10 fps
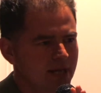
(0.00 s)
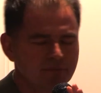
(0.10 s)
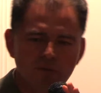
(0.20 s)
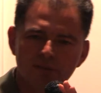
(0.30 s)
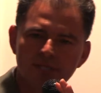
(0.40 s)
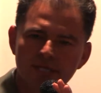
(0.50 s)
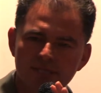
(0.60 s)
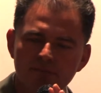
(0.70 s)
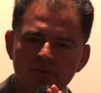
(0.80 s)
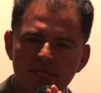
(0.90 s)
Unfortunately,
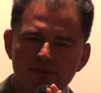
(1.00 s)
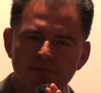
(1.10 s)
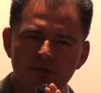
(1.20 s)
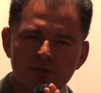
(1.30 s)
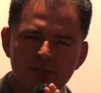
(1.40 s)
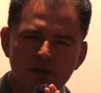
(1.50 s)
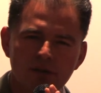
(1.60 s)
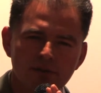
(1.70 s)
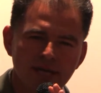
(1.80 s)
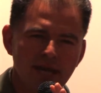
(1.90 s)
some of these folks
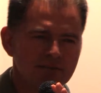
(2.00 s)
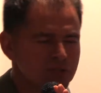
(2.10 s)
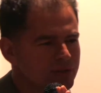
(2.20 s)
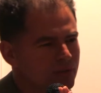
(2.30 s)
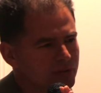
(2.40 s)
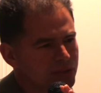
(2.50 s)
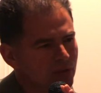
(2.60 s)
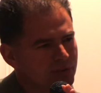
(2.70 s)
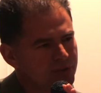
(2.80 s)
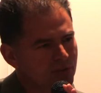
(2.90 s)
they have a
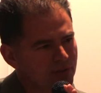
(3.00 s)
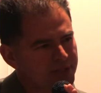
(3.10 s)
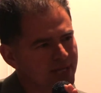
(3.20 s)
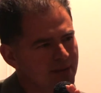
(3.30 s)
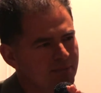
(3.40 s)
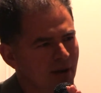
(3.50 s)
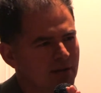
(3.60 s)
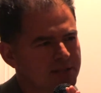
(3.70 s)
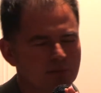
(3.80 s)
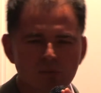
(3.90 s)
scorched earth type
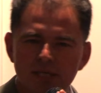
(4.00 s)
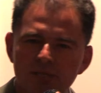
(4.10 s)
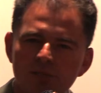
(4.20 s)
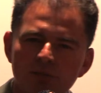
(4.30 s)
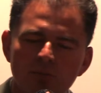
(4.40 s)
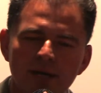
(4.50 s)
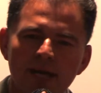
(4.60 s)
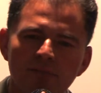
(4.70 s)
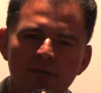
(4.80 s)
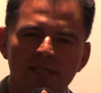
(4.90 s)
policy, willing to do
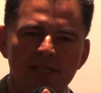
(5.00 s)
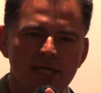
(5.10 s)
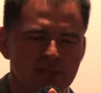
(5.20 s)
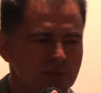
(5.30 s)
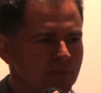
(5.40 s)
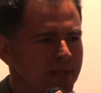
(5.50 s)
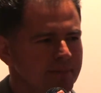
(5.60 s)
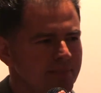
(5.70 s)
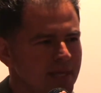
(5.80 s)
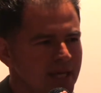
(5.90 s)
whatever it takes to
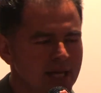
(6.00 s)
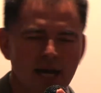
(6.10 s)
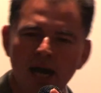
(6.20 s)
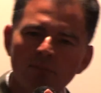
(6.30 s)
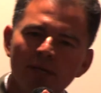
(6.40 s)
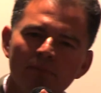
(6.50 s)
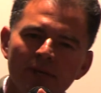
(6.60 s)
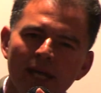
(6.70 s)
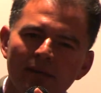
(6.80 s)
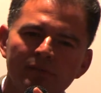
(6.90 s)
win. I want to
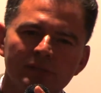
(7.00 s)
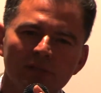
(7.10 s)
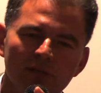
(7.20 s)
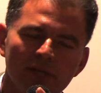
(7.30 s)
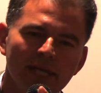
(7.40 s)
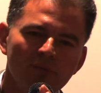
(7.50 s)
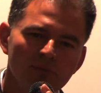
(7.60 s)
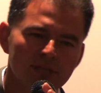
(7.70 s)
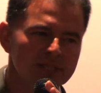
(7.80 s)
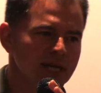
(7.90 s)
be able to look at
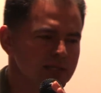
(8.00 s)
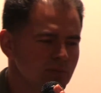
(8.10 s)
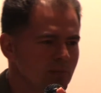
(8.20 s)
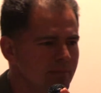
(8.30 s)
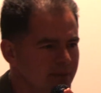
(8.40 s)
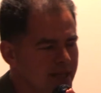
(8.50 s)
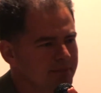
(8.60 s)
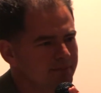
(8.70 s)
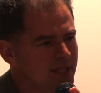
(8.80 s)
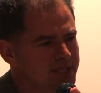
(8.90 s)
Rudy Salas when we beat
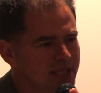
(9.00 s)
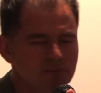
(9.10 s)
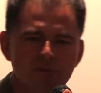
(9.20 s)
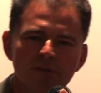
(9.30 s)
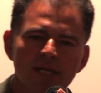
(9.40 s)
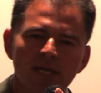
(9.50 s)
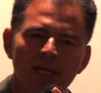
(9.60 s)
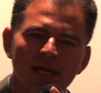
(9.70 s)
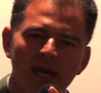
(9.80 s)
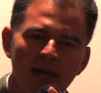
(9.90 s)
him and say, Rudy,
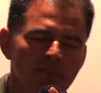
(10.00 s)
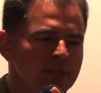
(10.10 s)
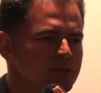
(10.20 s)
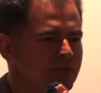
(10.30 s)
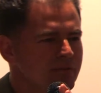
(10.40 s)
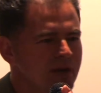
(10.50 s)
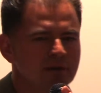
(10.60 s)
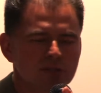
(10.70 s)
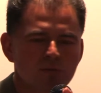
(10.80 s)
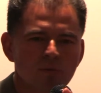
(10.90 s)
I beat you fair
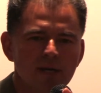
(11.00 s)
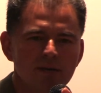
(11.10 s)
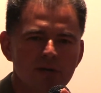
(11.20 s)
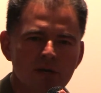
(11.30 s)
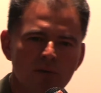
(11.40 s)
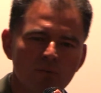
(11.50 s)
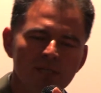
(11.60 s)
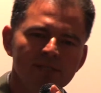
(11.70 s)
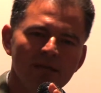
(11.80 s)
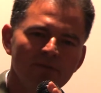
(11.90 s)
and square. We
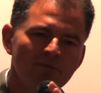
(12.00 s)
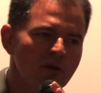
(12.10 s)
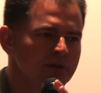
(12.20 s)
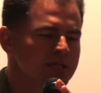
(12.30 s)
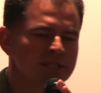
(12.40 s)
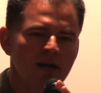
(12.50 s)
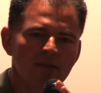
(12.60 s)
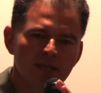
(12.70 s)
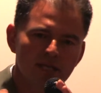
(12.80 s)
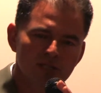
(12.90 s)
stay focused
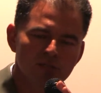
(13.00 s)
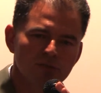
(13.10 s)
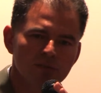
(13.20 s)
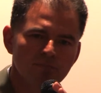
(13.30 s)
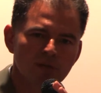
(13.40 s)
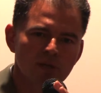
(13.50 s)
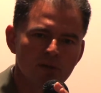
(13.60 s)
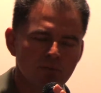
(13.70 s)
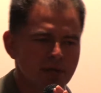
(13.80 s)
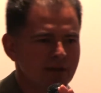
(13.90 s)
on the issues.
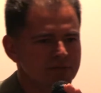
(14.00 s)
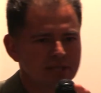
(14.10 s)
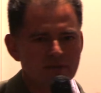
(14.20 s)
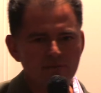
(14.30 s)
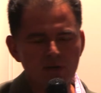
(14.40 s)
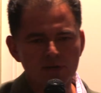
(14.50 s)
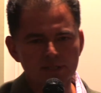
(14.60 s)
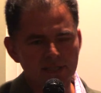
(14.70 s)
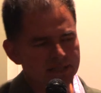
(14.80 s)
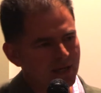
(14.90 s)
We have stayed
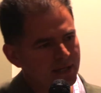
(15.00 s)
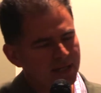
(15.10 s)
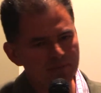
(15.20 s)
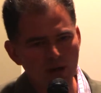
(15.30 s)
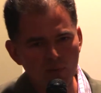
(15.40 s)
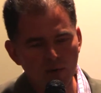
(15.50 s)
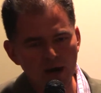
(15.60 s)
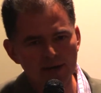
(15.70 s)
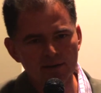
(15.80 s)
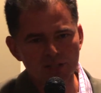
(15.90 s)
focused in talking about
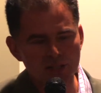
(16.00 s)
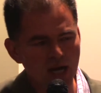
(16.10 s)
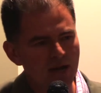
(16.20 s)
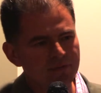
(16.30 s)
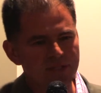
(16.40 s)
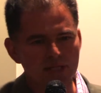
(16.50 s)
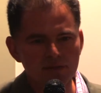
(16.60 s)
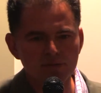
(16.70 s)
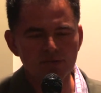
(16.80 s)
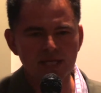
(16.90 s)
water, jobs, and
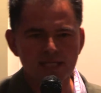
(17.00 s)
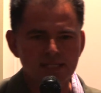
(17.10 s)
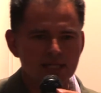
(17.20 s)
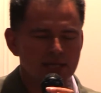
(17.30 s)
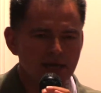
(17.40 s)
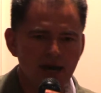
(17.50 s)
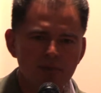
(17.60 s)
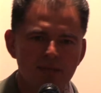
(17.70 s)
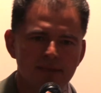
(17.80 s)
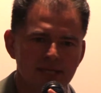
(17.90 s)
other things, the
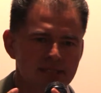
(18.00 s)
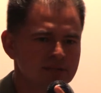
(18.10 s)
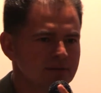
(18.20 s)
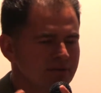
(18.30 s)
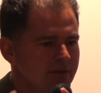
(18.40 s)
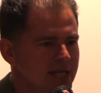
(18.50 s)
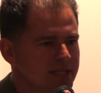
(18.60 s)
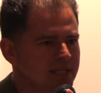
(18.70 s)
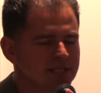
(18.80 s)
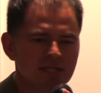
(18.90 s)
economy, things that are
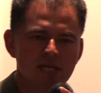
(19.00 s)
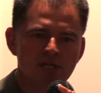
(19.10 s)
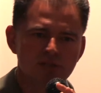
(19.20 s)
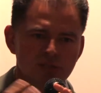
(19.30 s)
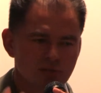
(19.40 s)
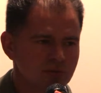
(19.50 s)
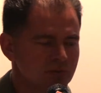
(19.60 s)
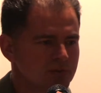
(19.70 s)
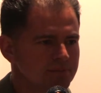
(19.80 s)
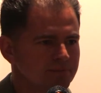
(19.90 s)
affecting us,
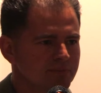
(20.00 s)
schools.